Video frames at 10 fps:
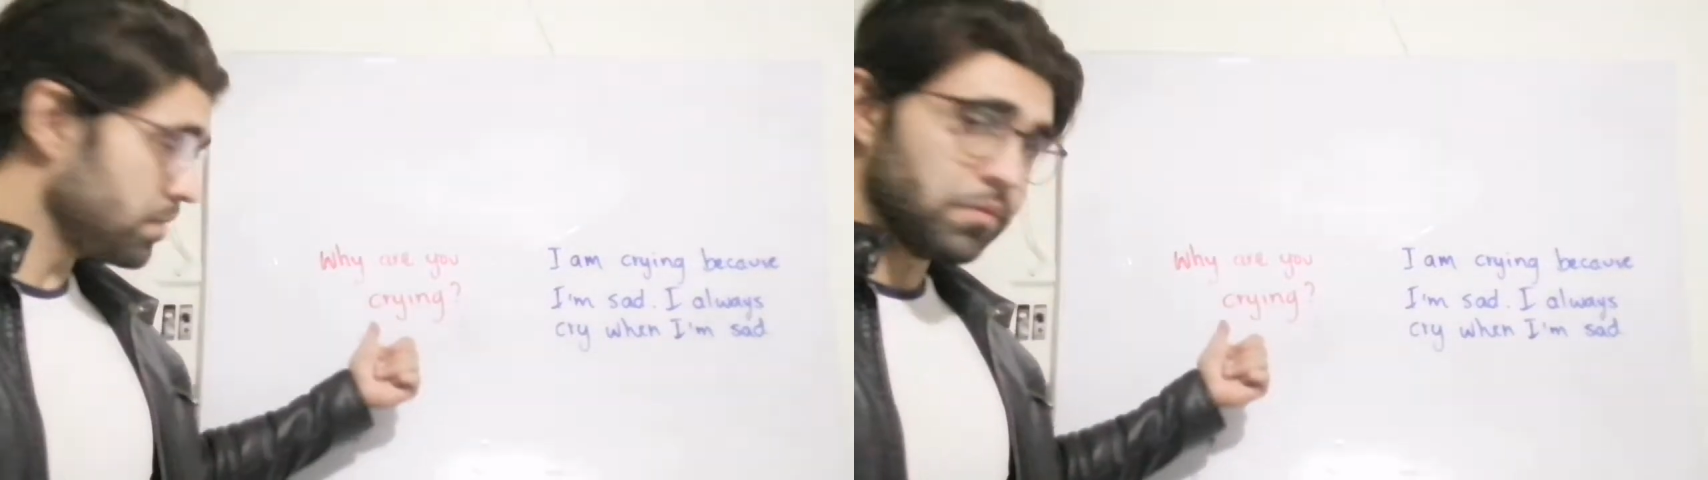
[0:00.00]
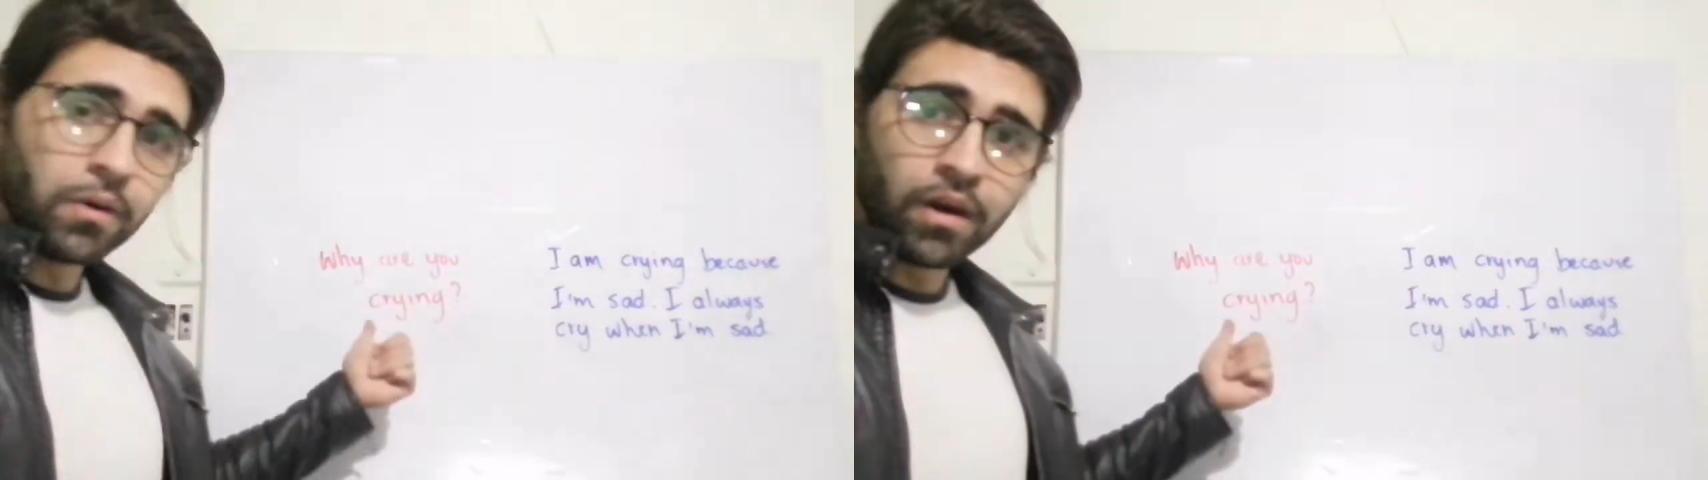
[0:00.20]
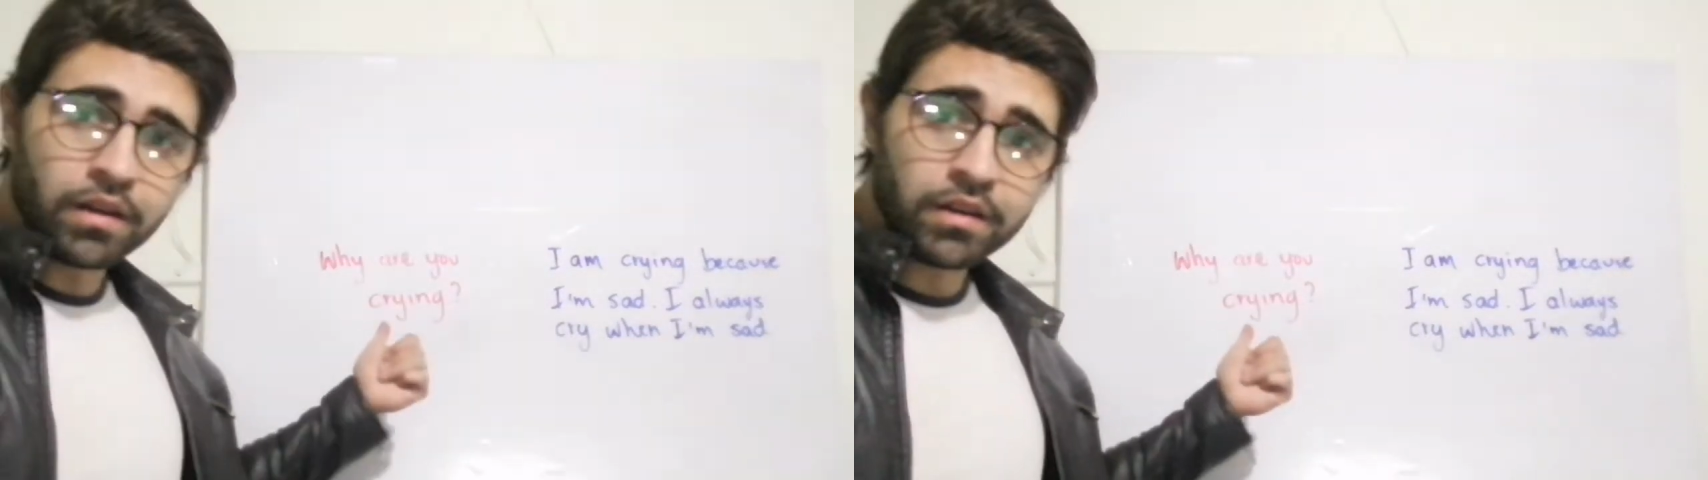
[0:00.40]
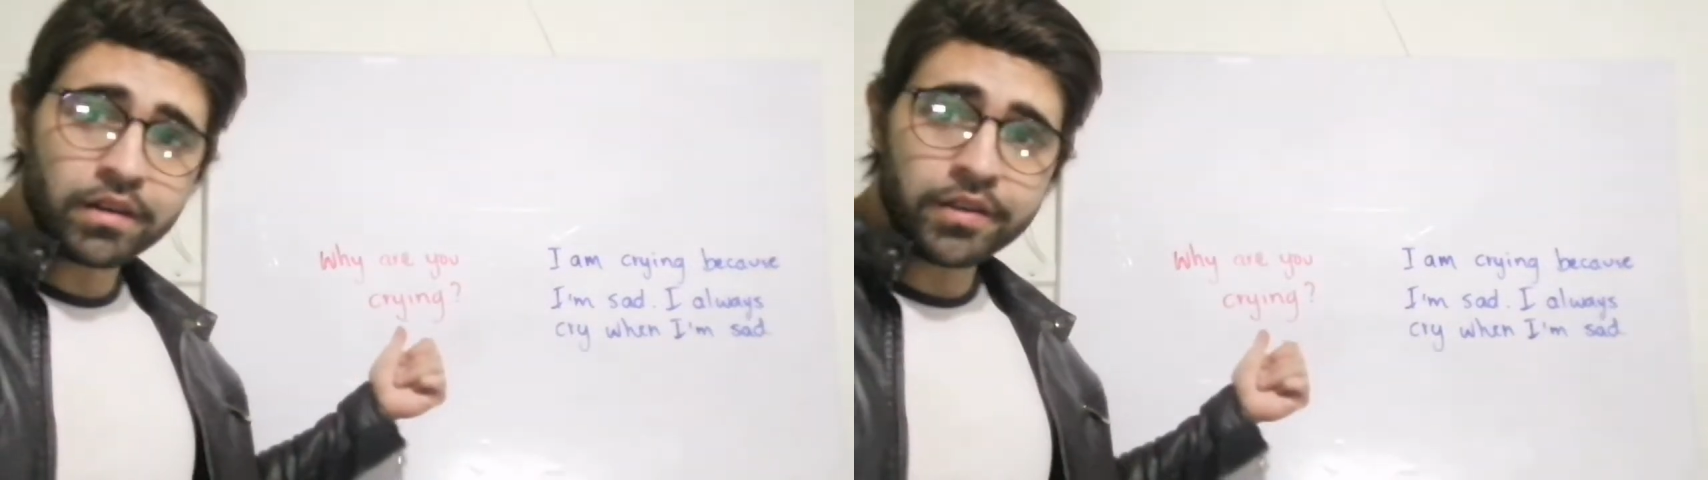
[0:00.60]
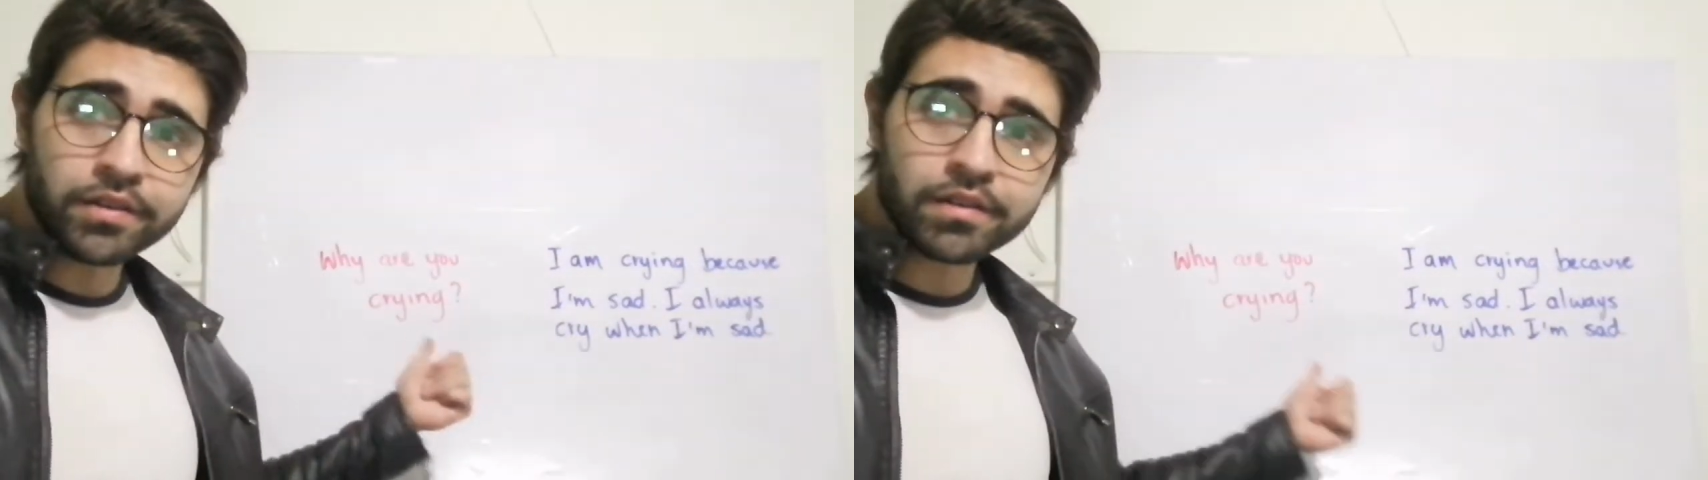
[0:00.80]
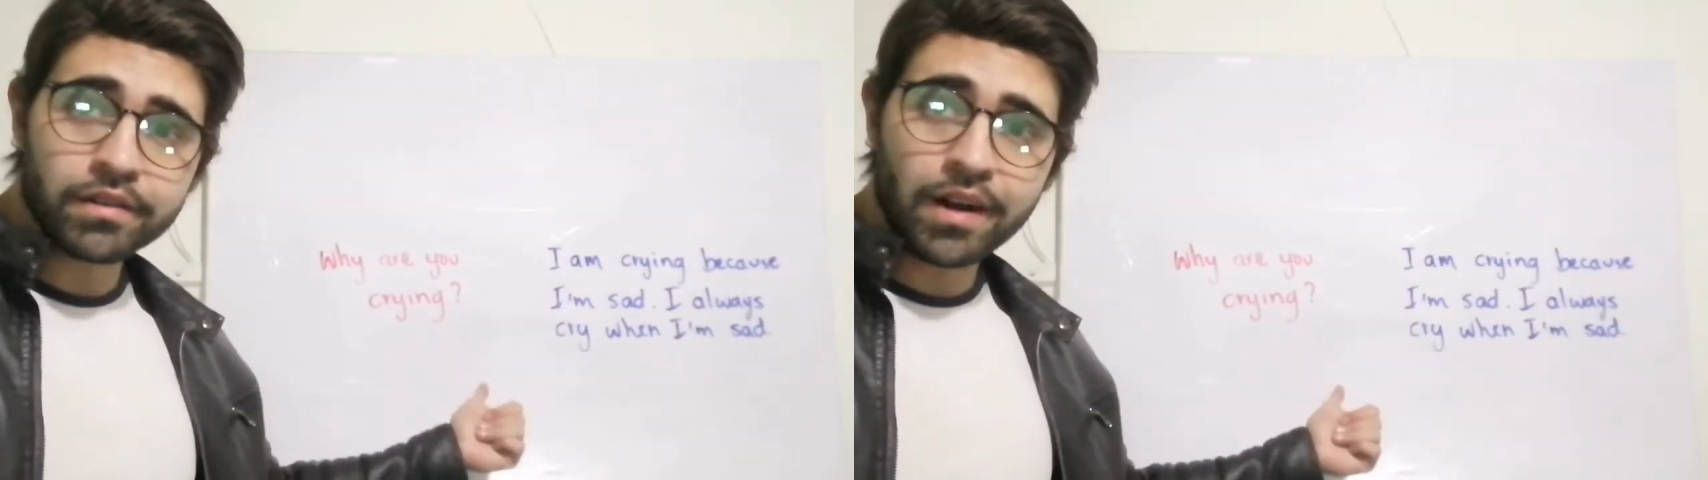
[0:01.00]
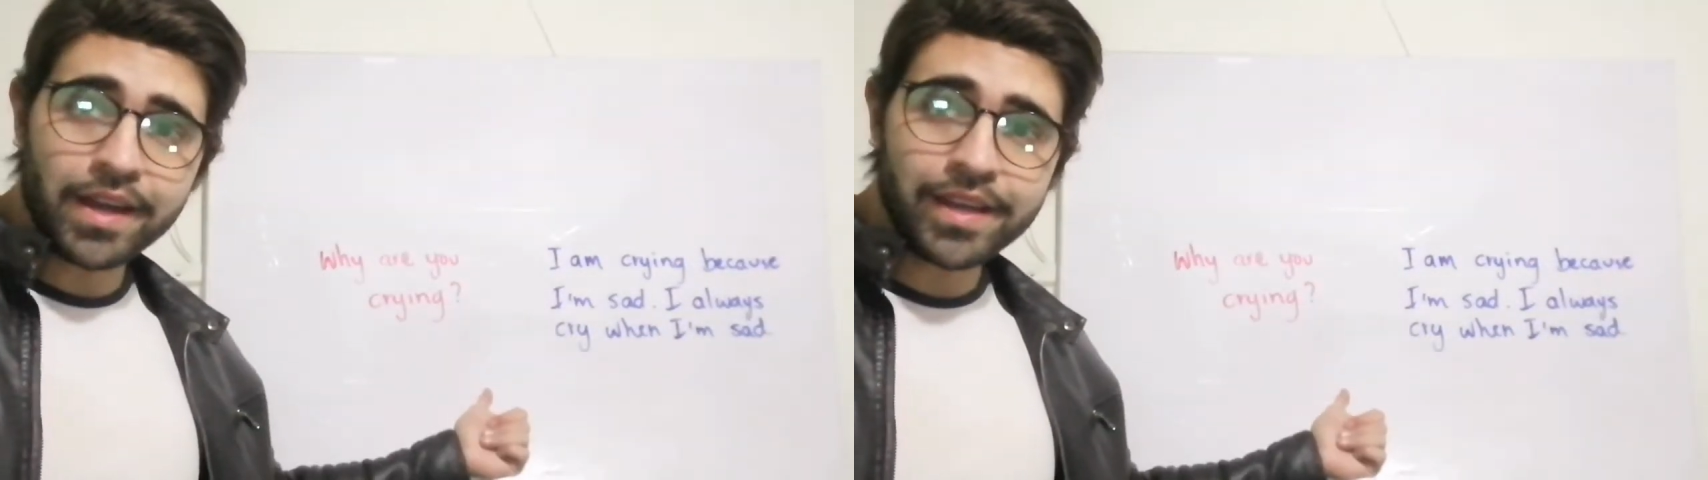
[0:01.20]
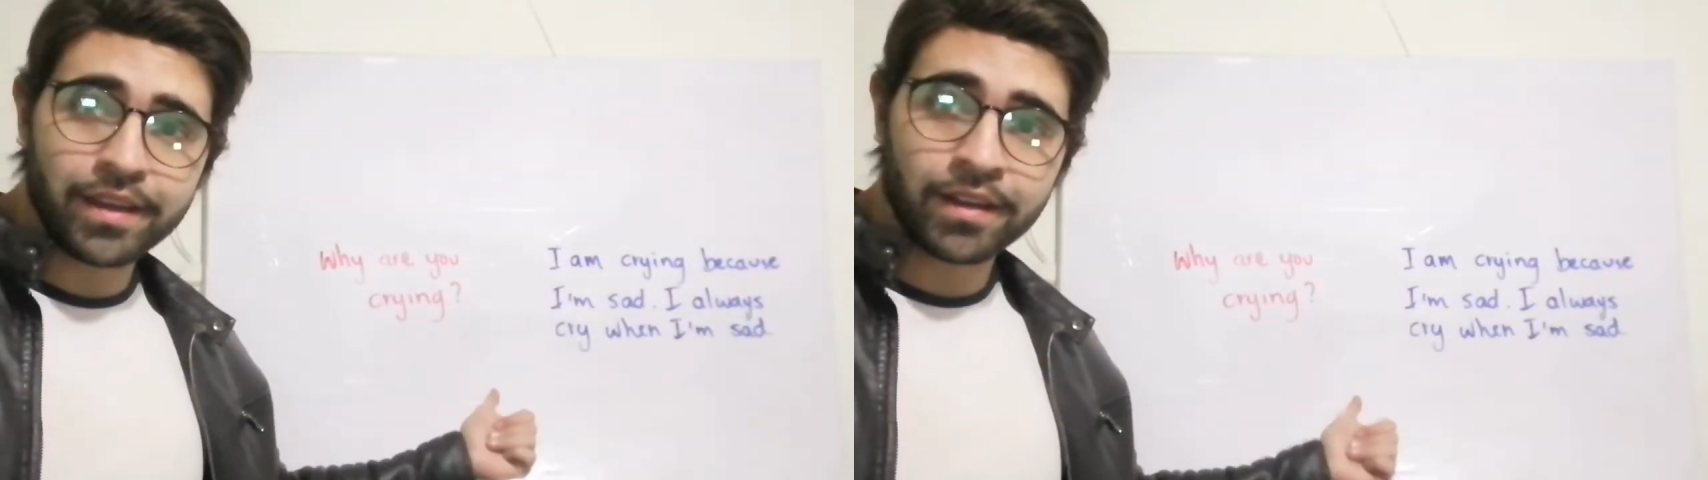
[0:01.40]
Why are you
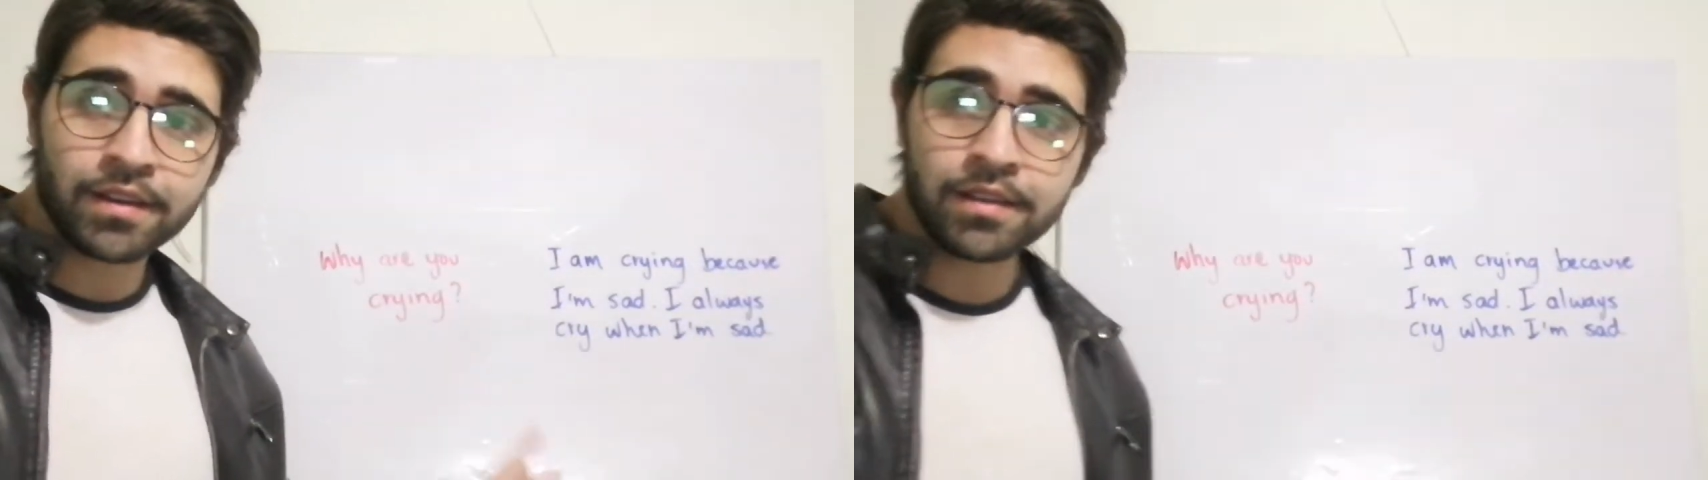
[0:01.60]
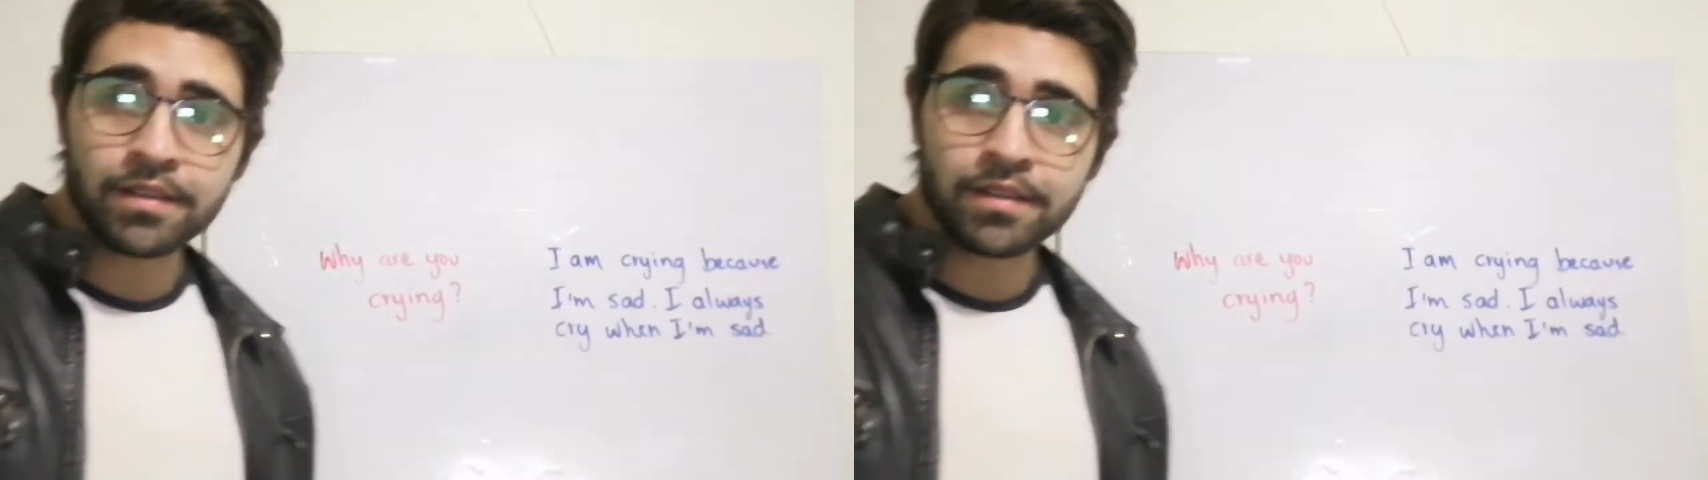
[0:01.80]
crying?